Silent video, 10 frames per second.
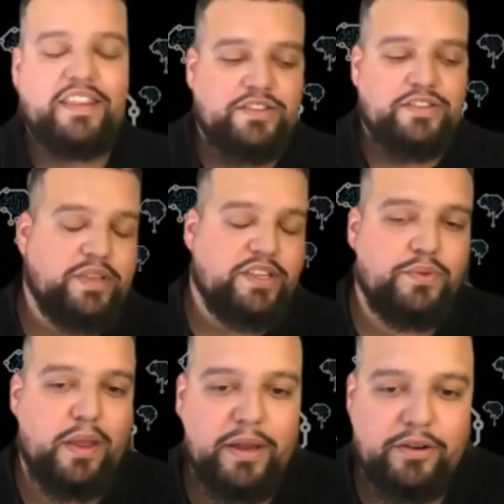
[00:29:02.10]
this is
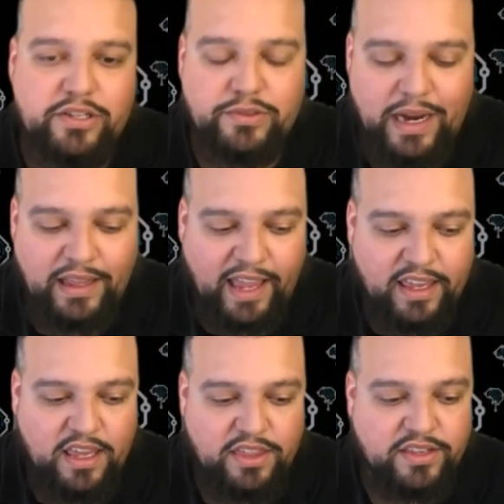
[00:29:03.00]
one of the big reasons why I like
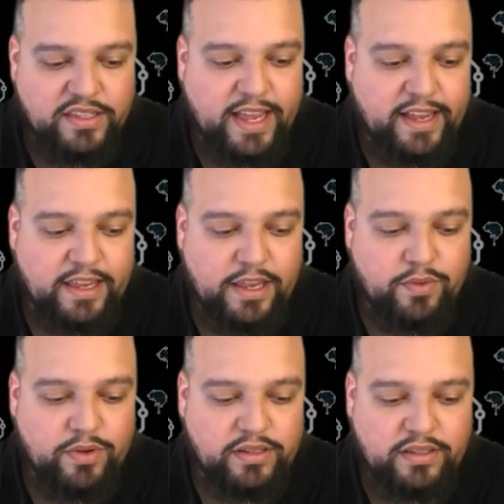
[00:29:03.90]
Keith, is that he
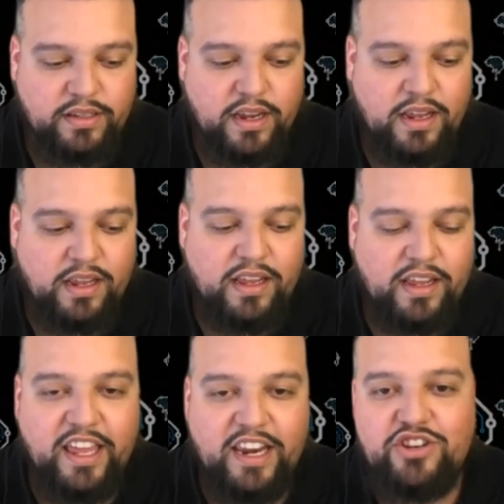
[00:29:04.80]

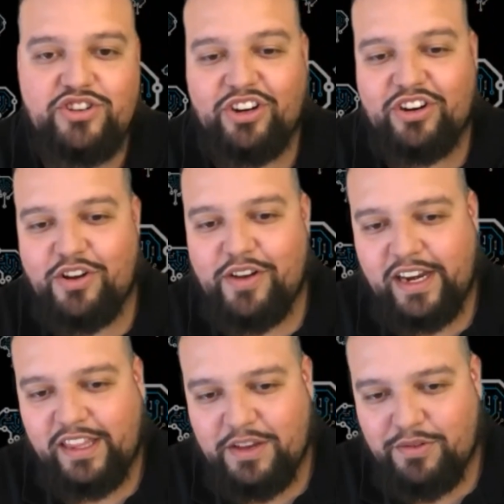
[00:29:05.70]
didn't sugarcoat
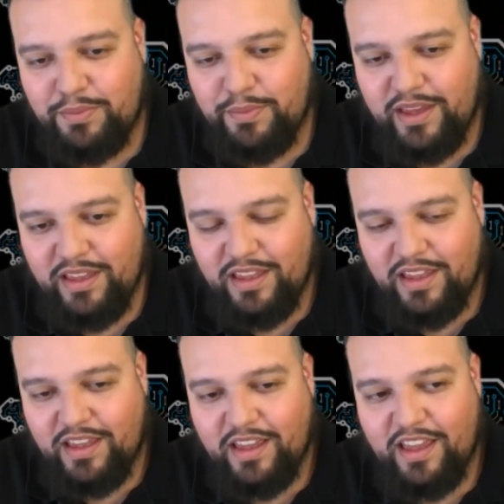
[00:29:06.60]
anything with me,
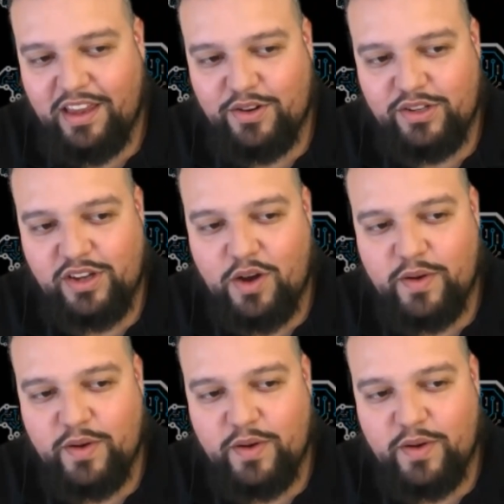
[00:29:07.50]
and it was